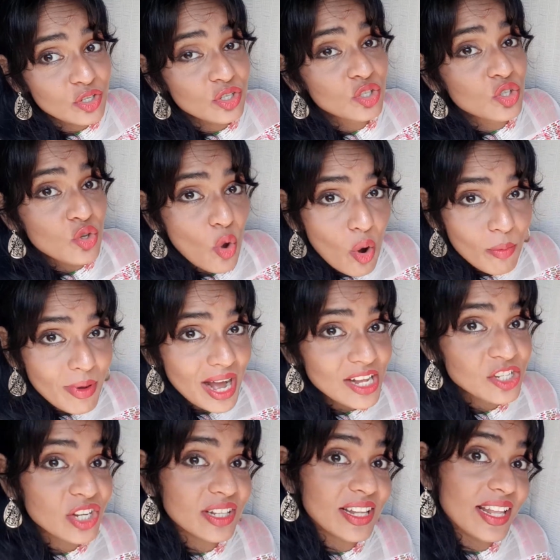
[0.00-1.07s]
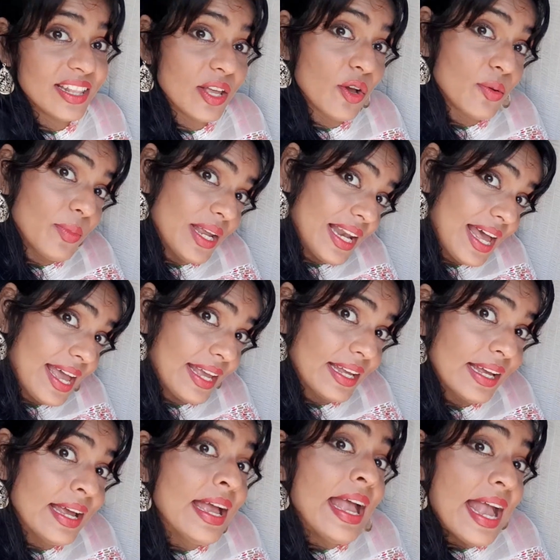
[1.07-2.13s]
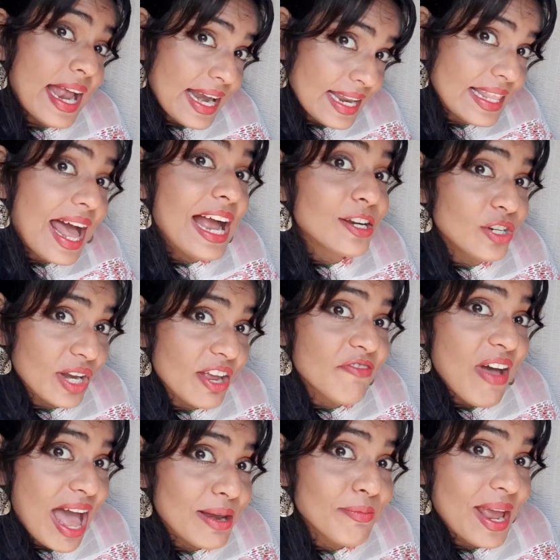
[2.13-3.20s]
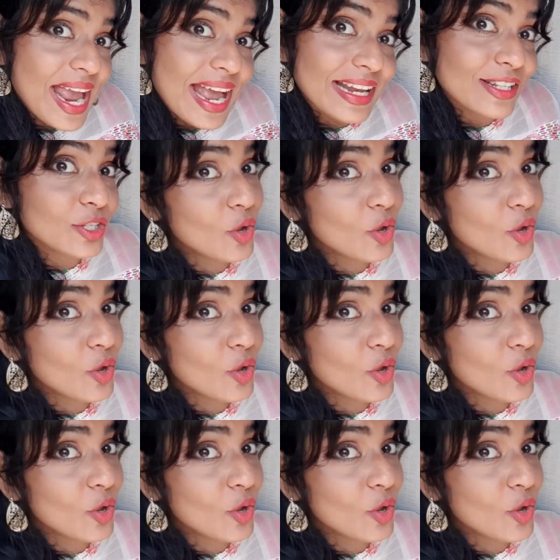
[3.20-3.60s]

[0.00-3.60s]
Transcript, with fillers: just so much, and then they would be like, it is actually fan-made.